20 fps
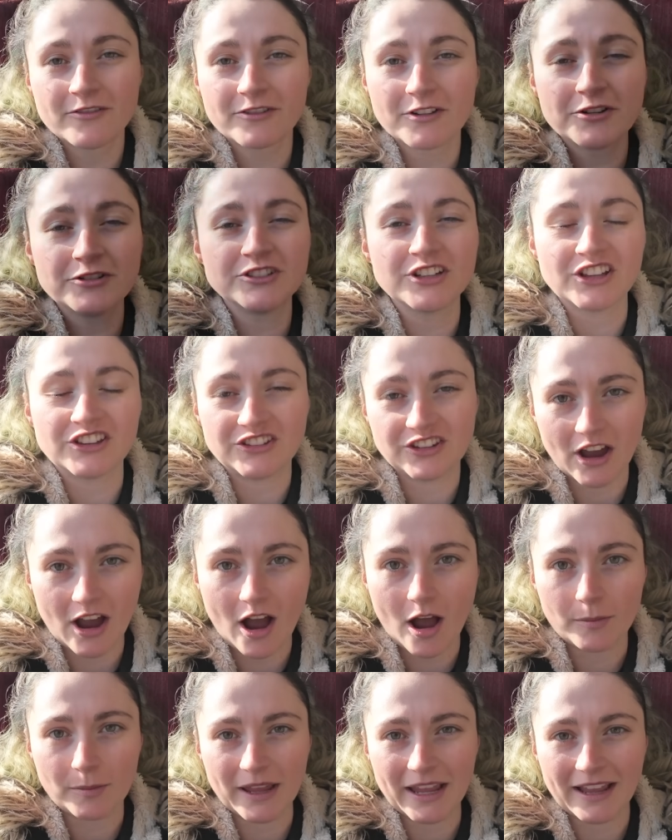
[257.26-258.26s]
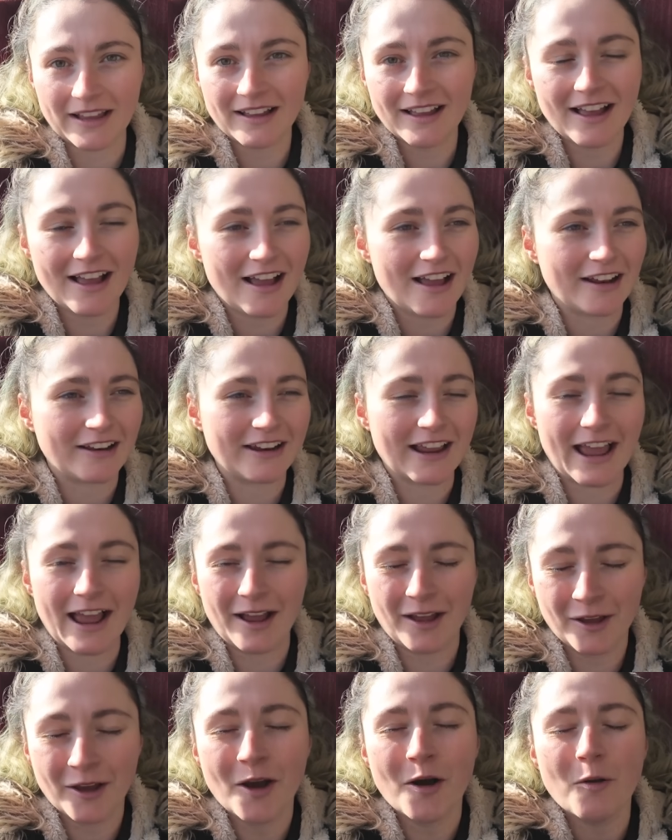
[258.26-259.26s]
through to Derby, and
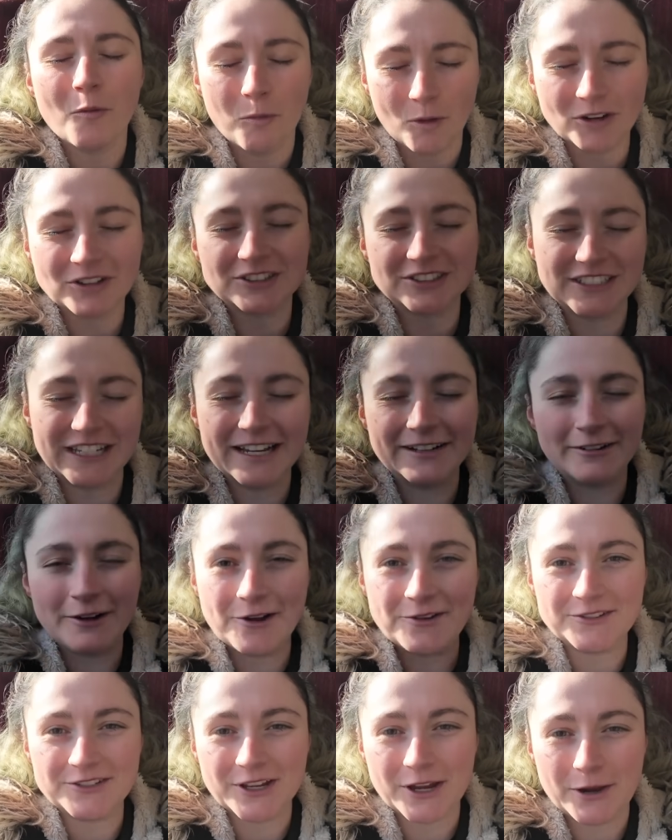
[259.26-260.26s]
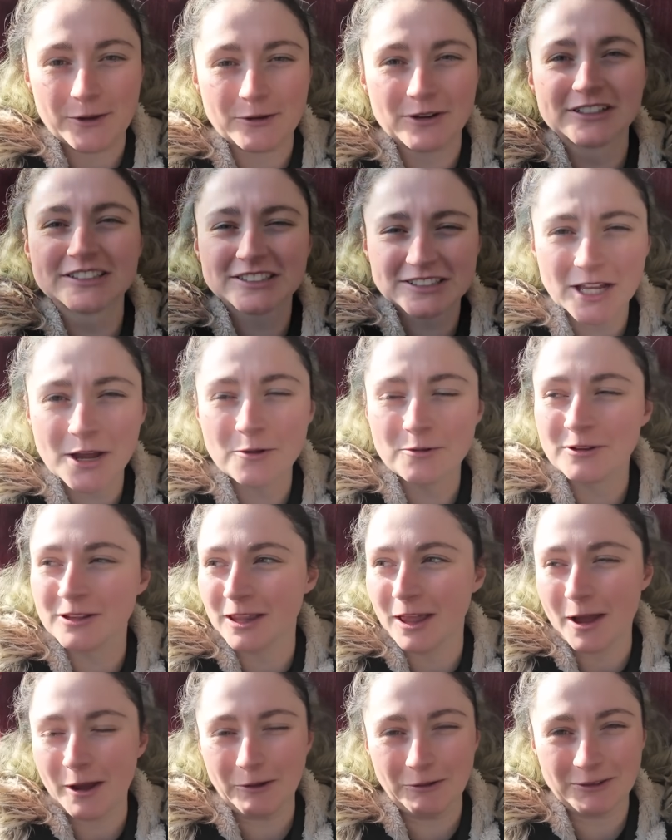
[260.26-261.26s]
yeah, 102, so
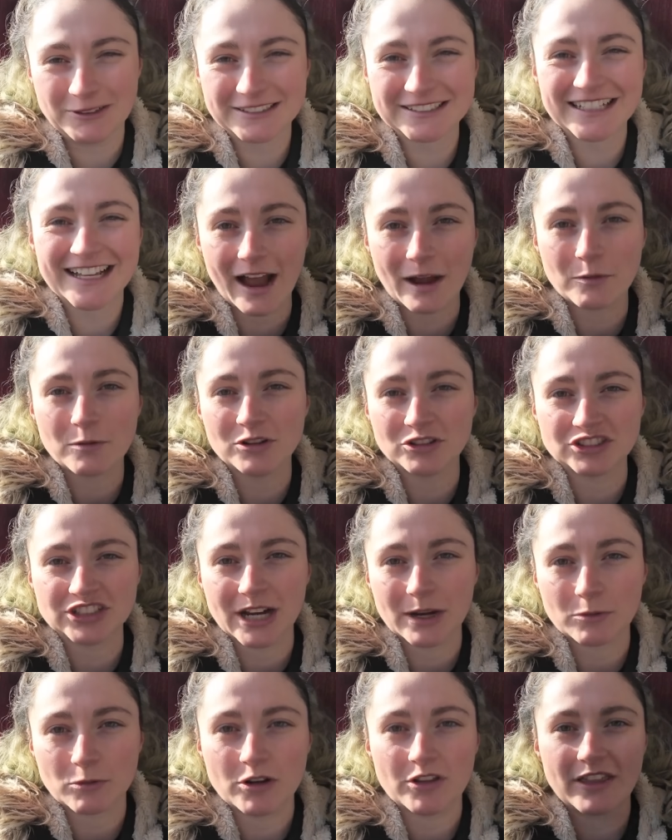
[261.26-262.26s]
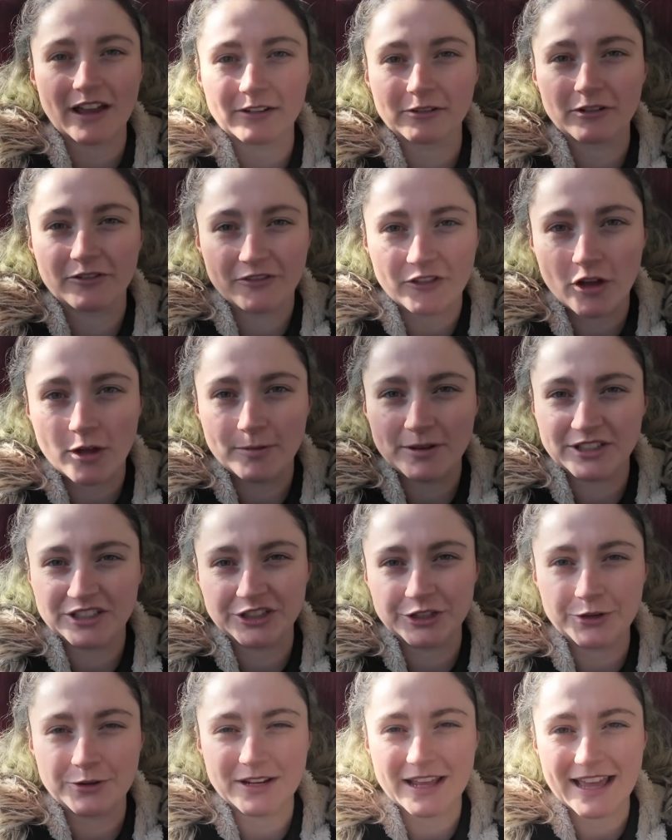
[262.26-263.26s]
close. I will check where that
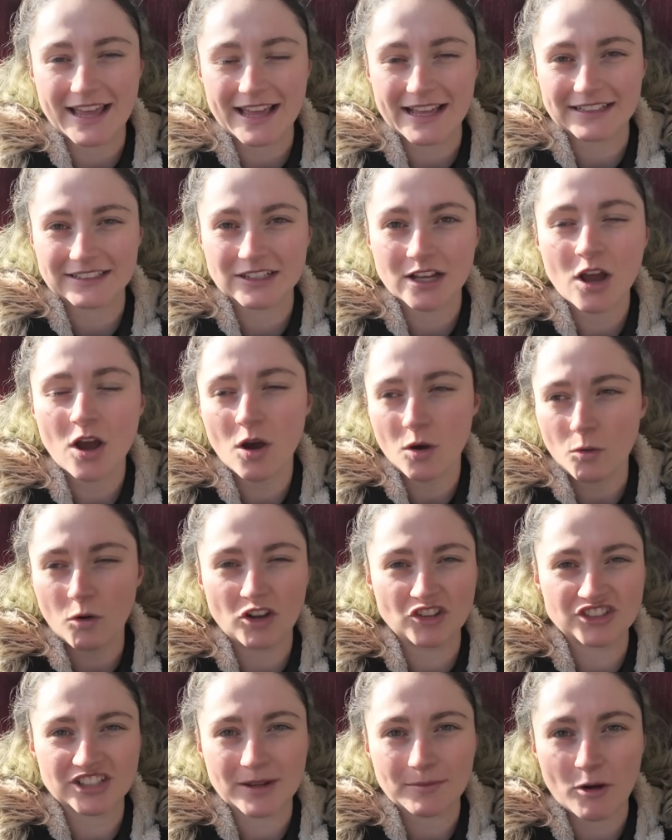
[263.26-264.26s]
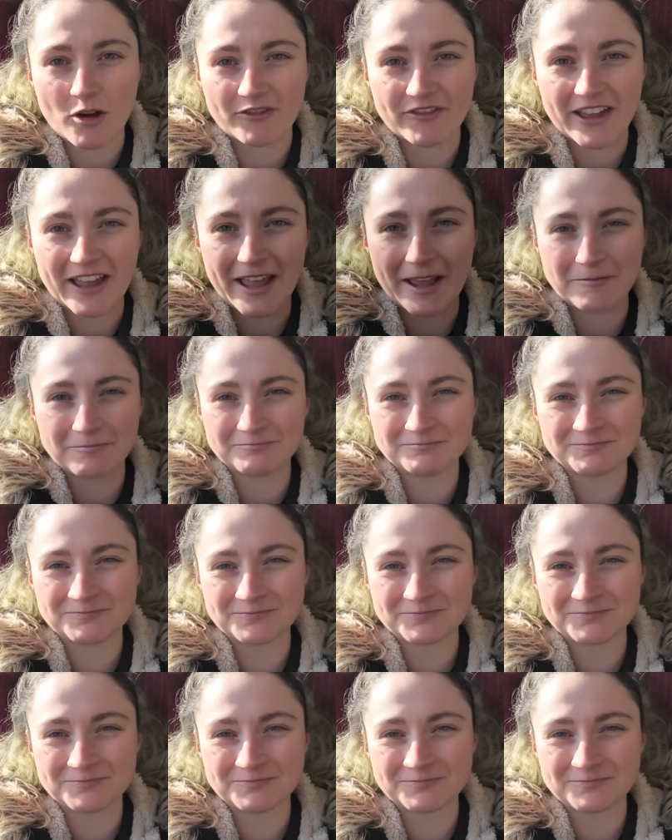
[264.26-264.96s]
refurbished unit is once I'm off here.